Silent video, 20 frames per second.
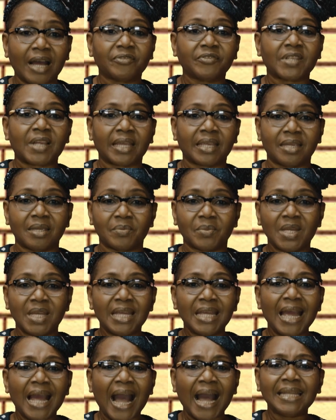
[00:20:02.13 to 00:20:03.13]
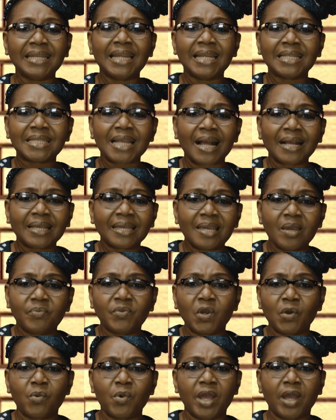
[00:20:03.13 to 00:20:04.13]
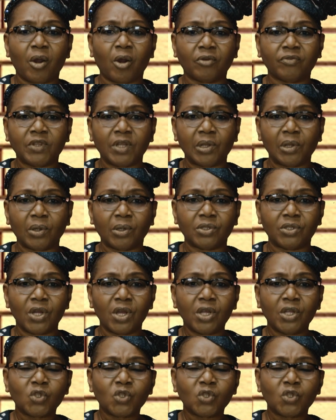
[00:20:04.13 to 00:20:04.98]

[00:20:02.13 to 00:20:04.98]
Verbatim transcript: after him, and they shall keep the way of the Lord